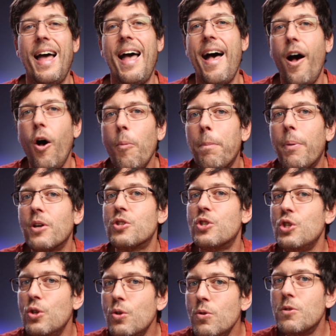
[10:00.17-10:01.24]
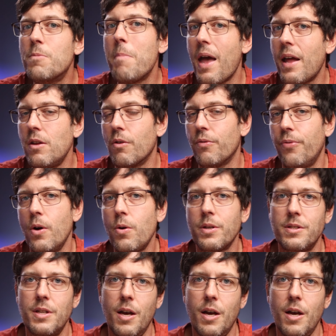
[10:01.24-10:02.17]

help us use manual focus